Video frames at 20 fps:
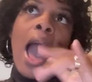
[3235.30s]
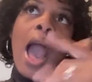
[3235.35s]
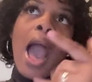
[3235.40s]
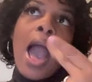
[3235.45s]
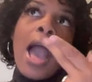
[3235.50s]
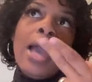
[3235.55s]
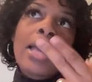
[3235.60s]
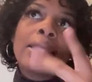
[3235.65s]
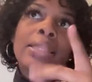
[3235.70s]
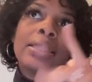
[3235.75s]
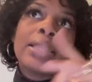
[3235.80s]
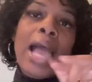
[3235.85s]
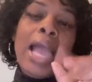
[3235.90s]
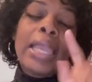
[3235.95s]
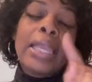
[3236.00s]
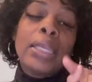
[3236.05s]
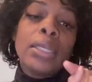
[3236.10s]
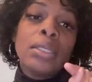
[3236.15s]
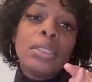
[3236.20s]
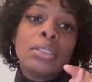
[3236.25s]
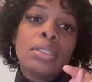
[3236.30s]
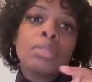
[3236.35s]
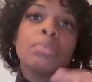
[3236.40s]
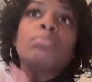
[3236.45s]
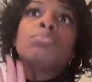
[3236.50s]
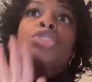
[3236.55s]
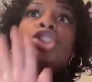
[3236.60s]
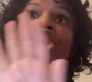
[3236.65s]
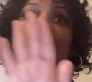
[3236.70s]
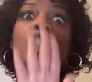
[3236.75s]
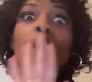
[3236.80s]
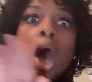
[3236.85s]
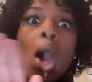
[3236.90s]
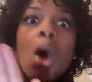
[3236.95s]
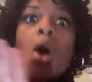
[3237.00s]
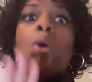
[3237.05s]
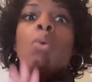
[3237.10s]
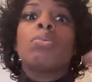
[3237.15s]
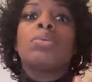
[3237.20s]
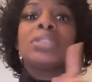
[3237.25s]
highlight,
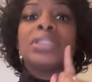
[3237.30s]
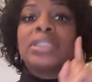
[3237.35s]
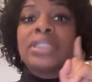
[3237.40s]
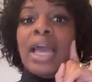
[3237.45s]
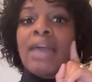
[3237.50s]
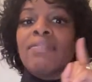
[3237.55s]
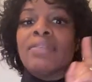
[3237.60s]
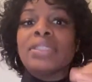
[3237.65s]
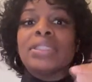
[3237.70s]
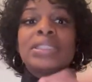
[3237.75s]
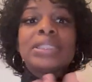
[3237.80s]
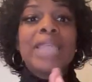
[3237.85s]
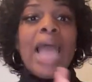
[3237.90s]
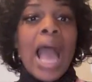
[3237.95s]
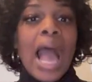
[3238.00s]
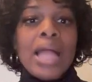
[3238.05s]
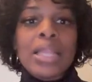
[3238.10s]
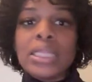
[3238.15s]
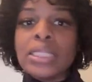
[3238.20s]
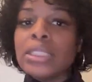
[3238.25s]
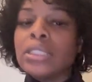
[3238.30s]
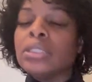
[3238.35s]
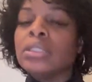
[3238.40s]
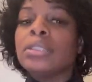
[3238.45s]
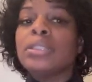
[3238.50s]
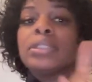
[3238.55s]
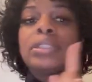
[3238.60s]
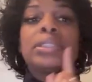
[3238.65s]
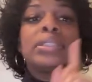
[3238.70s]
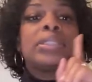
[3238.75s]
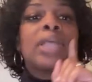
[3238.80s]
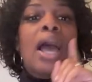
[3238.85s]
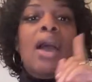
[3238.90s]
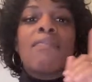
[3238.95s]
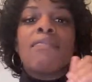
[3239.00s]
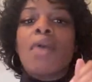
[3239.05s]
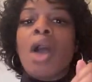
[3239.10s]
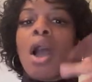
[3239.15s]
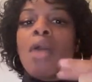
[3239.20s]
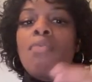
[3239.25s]
show that talent, that